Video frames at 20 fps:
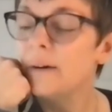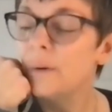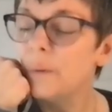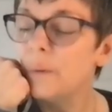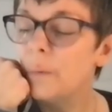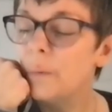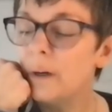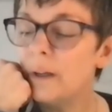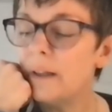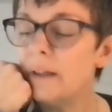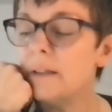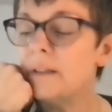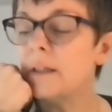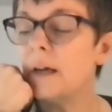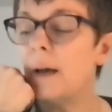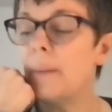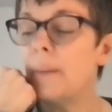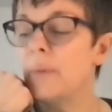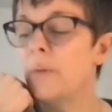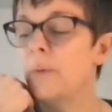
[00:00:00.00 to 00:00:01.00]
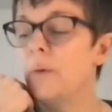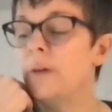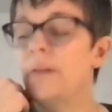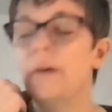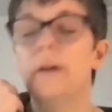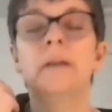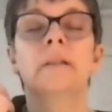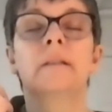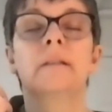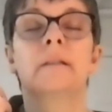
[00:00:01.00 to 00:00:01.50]
What are the top three
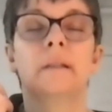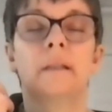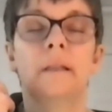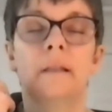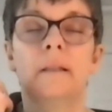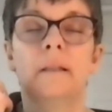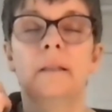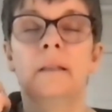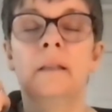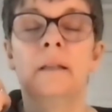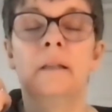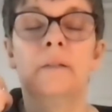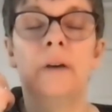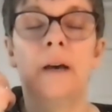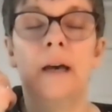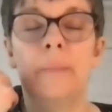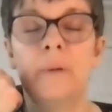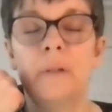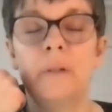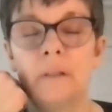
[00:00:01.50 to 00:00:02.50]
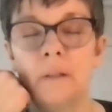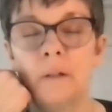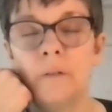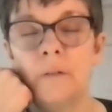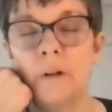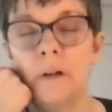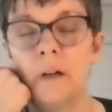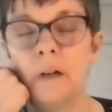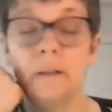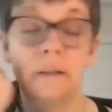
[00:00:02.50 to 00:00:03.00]
things that have happened so
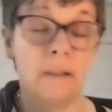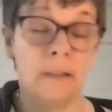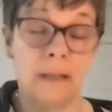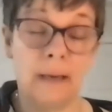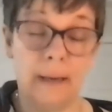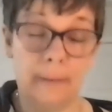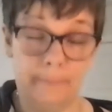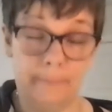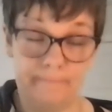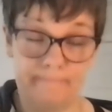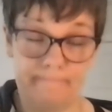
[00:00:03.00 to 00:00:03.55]
far today?